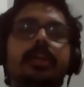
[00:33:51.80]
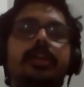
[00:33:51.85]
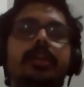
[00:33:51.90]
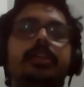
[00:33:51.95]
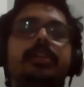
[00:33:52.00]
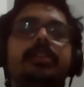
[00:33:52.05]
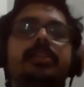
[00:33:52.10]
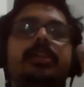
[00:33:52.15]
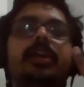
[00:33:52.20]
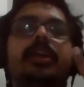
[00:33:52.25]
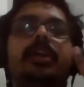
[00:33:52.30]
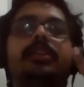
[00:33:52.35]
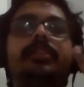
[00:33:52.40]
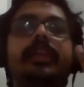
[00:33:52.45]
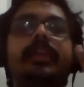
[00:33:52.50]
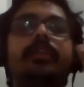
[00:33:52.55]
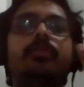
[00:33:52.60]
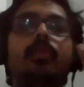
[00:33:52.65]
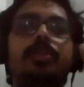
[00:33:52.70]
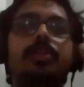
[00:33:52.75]
The third
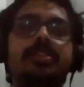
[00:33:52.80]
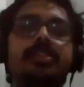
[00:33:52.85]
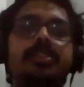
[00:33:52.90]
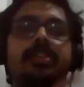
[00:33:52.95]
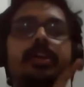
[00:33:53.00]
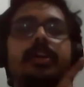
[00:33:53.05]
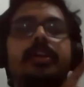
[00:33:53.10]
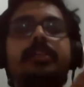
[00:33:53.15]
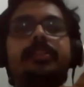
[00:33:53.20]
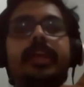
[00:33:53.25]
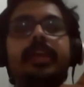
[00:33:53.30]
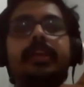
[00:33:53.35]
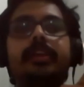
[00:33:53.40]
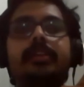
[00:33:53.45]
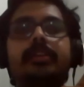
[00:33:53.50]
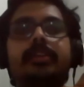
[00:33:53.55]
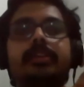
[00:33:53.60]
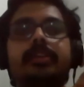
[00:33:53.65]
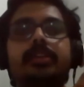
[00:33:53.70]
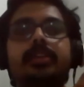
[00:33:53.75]
thing, what is the third thing?